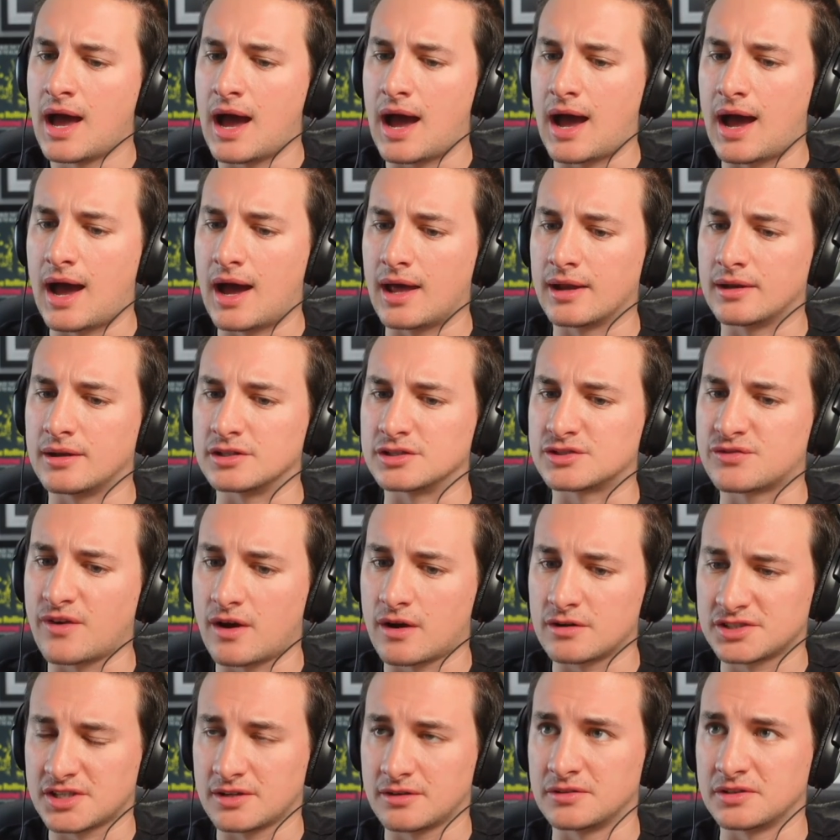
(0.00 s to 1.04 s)
And as far
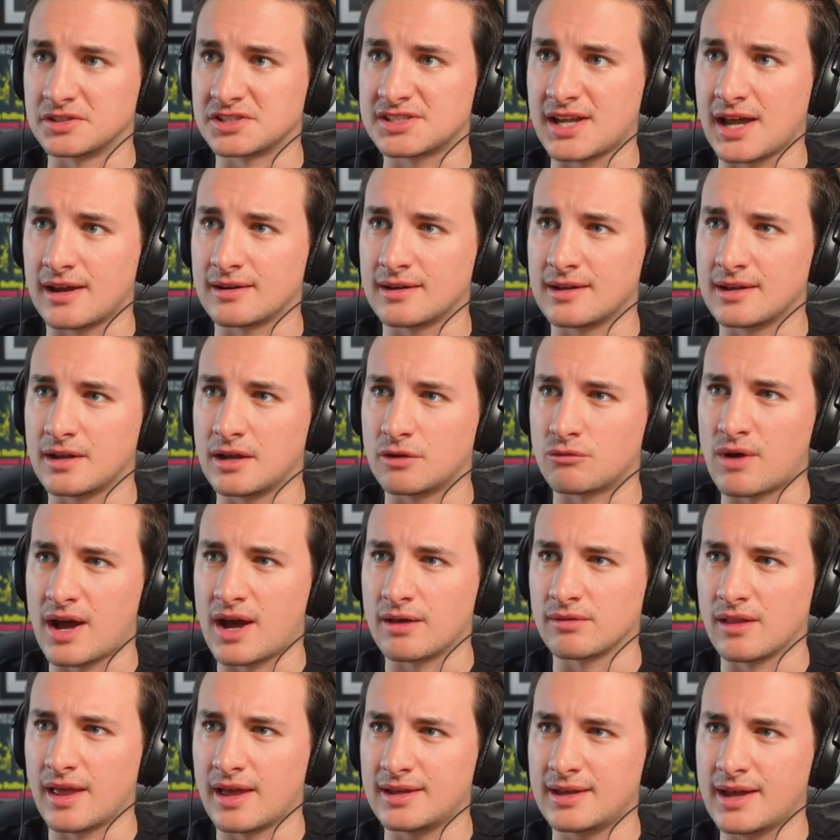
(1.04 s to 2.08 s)
as I understand it,
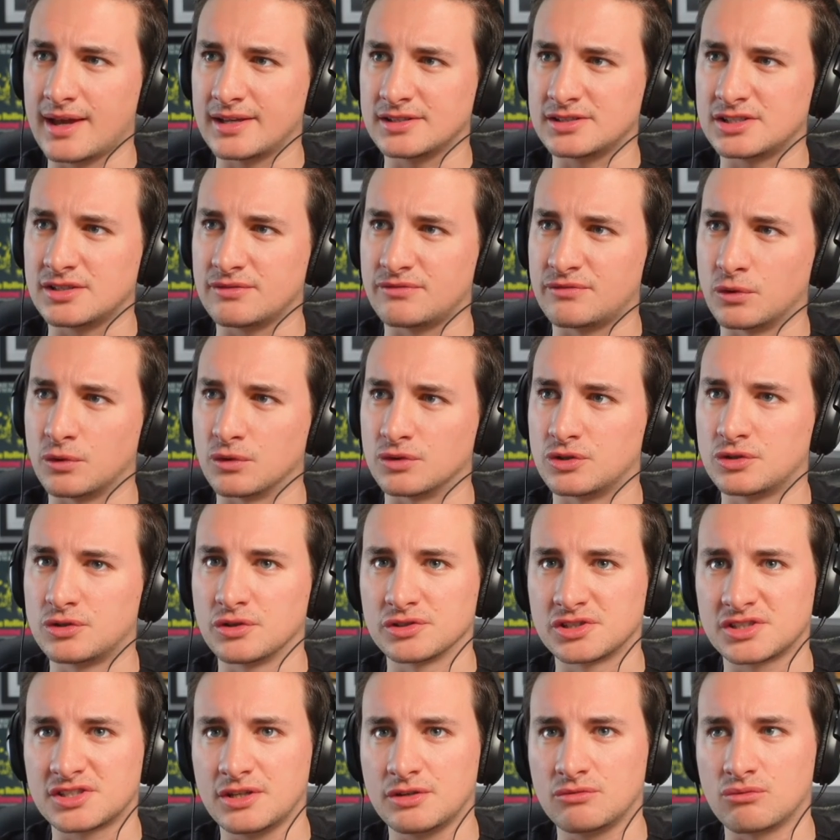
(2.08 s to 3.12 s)
around late 84,
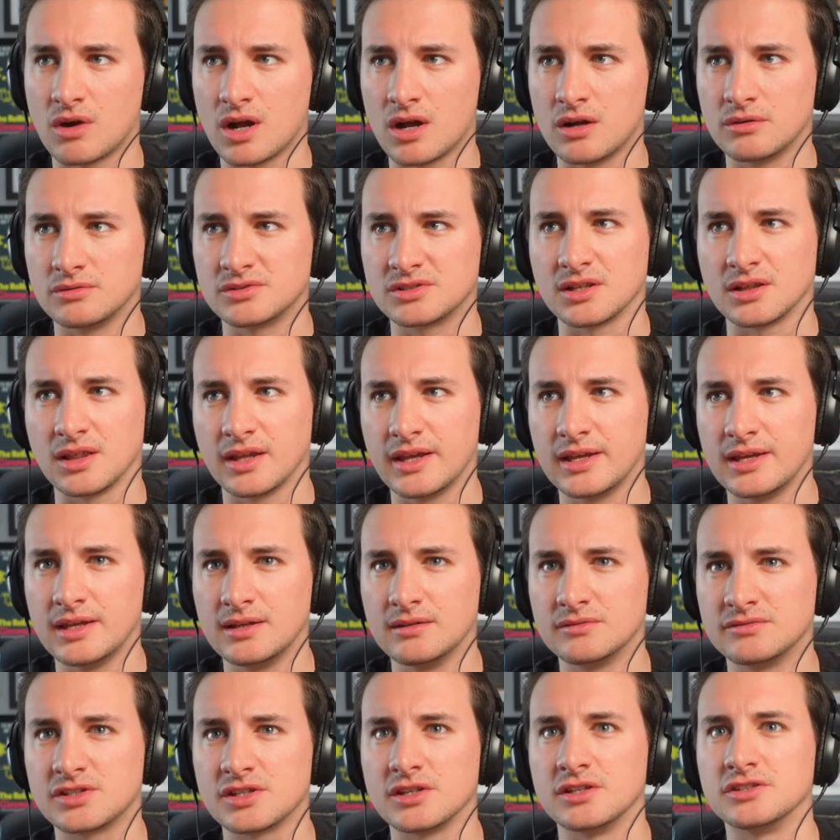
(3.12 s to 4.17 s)
Dusty Rhodes
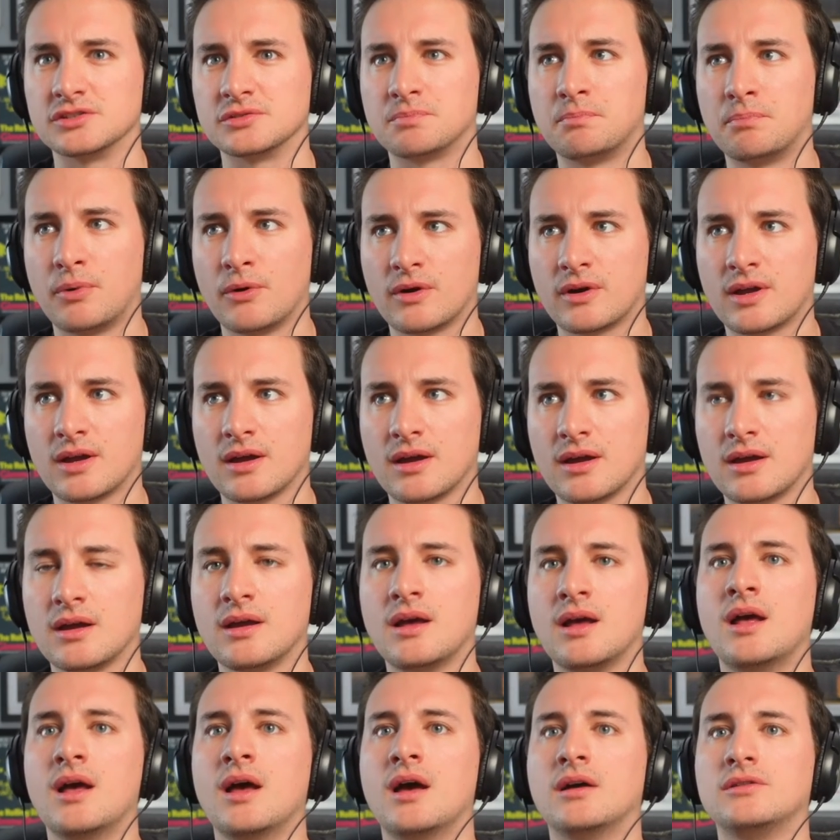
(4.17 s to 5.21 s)
leaves as Booker.
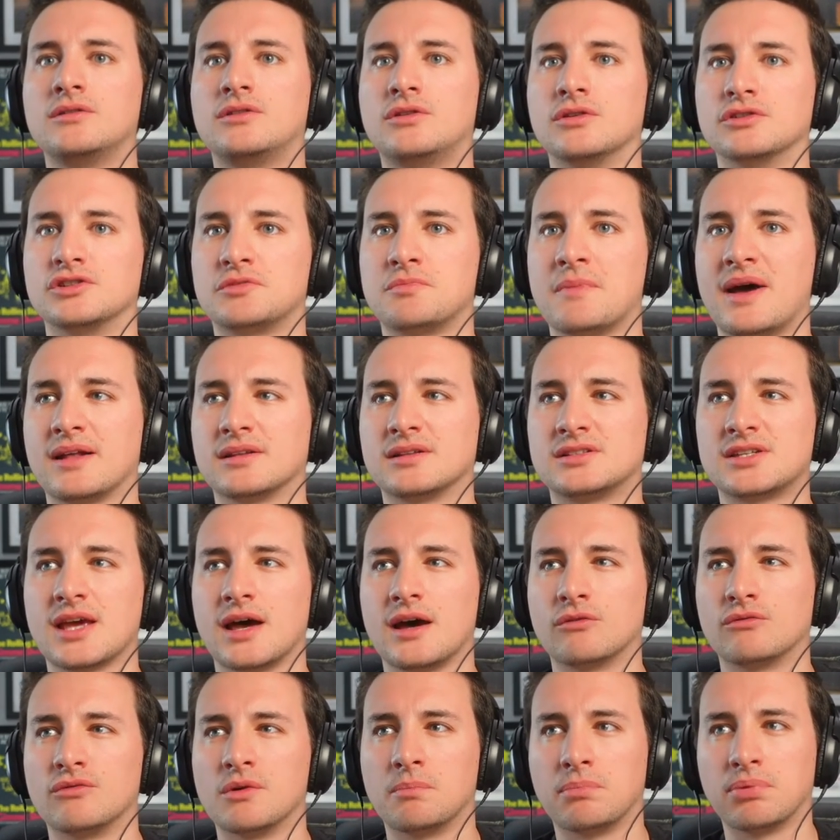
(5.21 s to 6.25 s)
Dutch
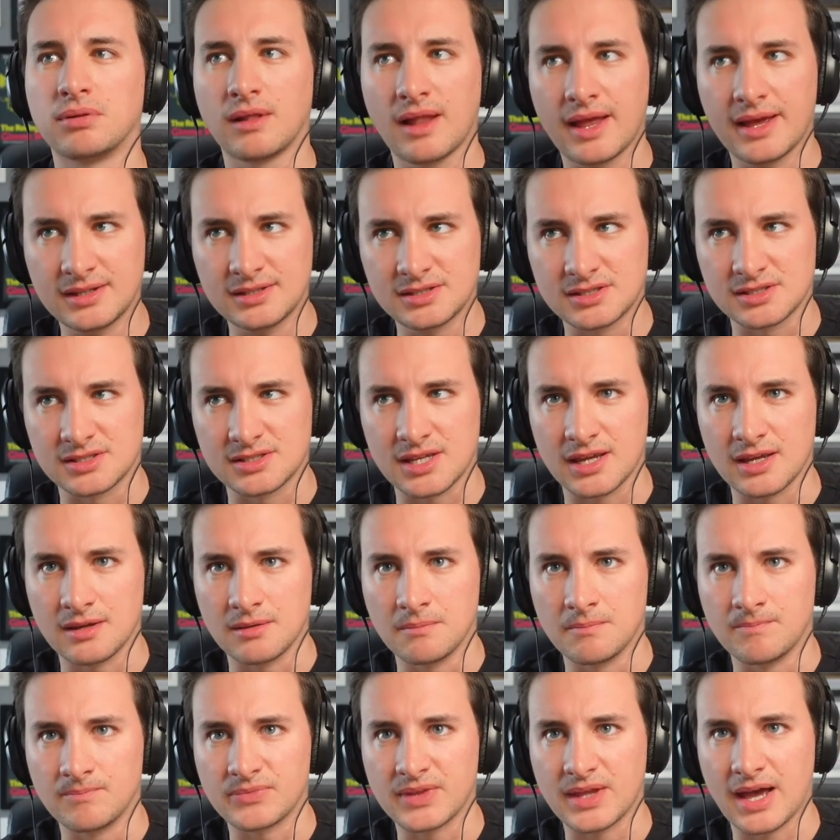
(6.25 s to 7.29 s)
Mantell replaces
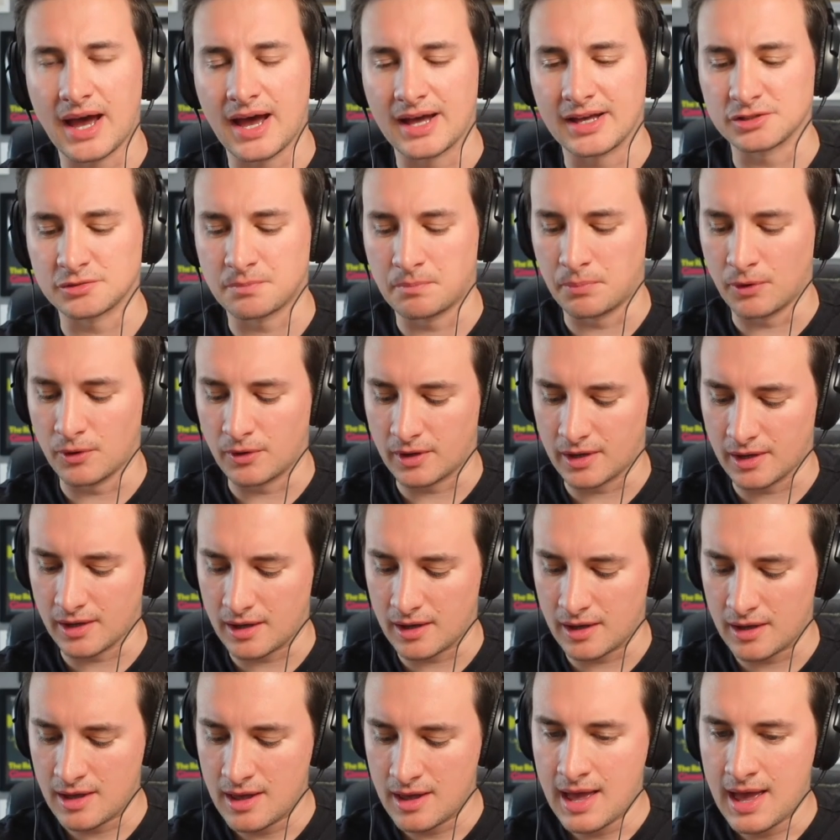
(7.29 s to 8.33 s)
him as
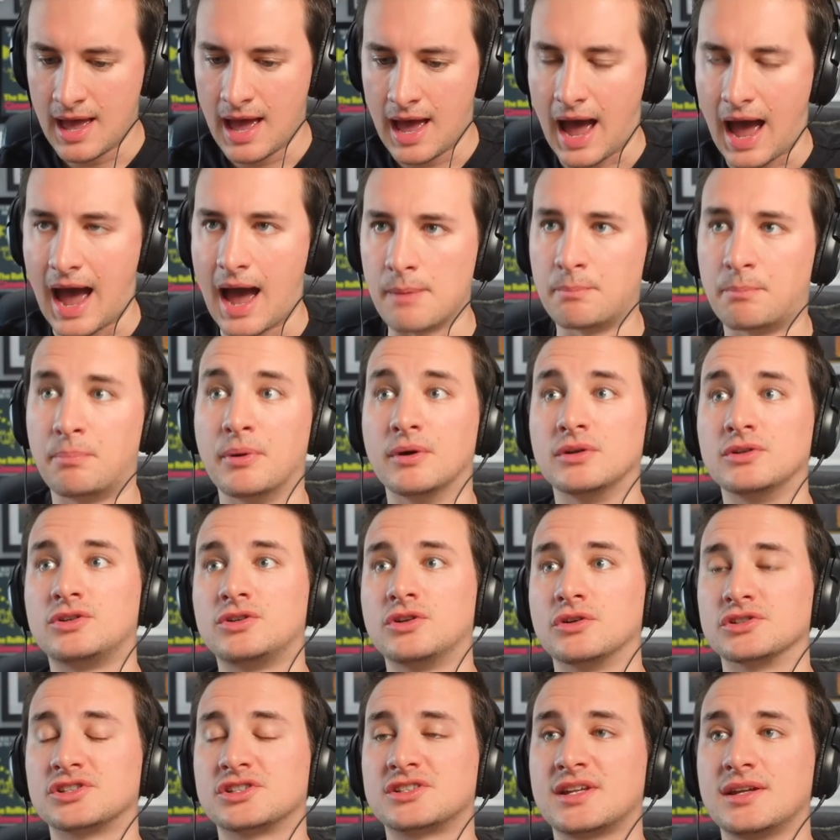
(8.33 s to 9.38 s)
Booker. Uh, but
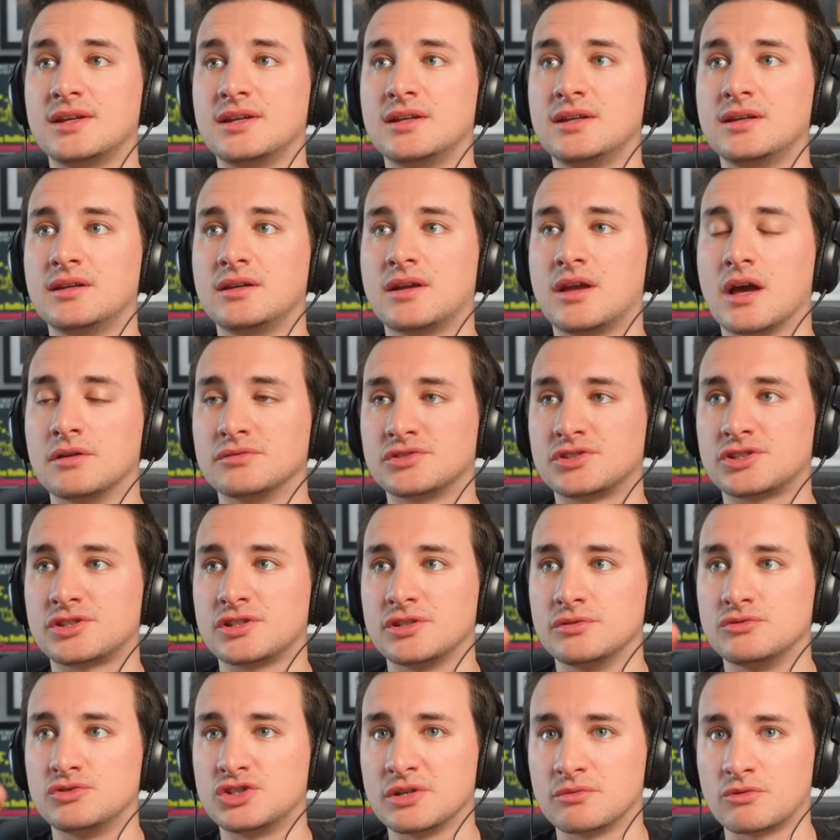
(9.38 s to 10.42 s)
Dusty goes
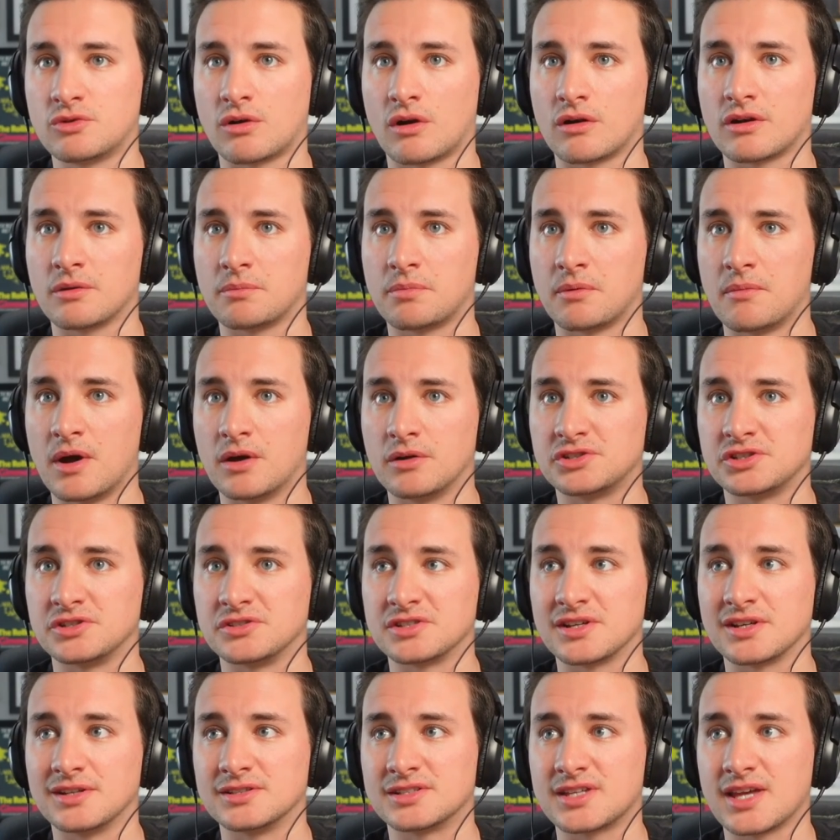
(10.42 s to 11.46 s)
to Jim Crockett Promotions
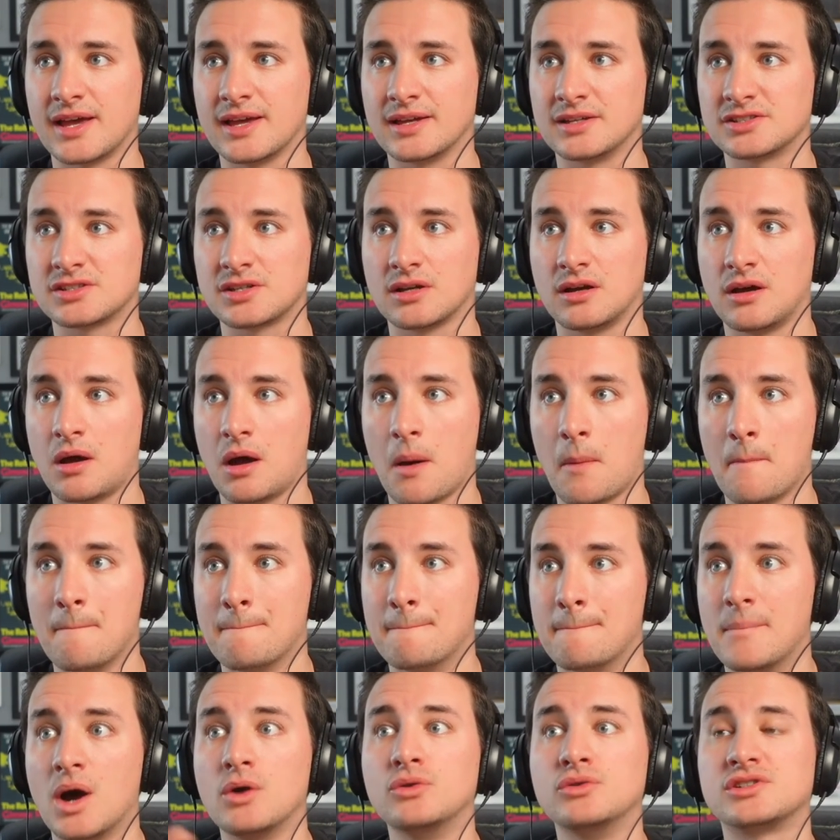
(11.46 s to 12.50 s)
and takes
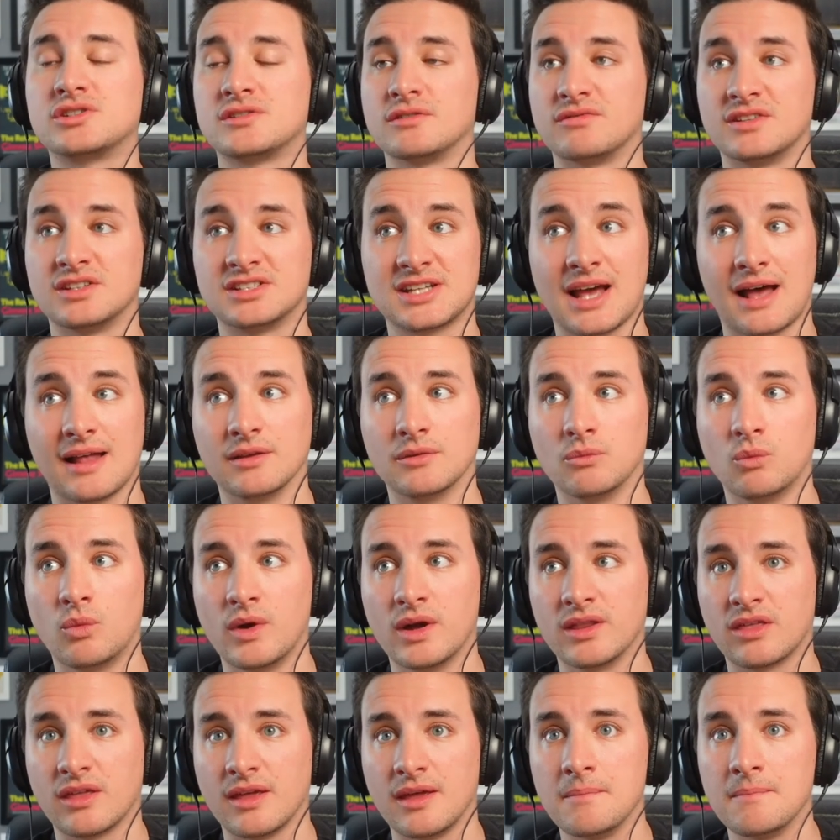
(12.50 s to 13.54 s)
most of the talent
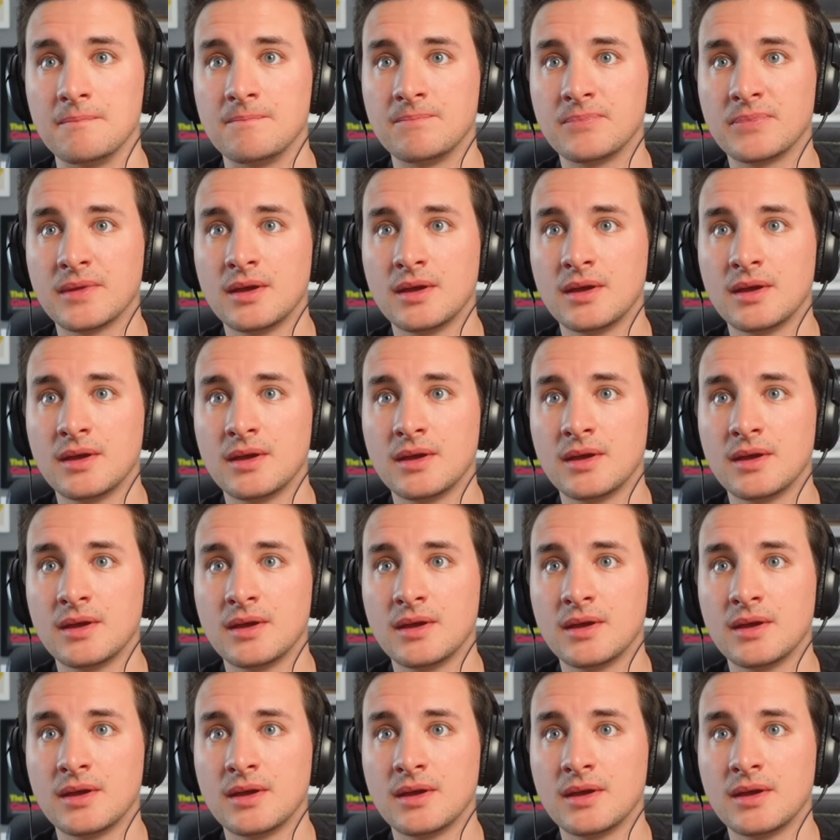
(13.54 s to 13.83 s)
with him.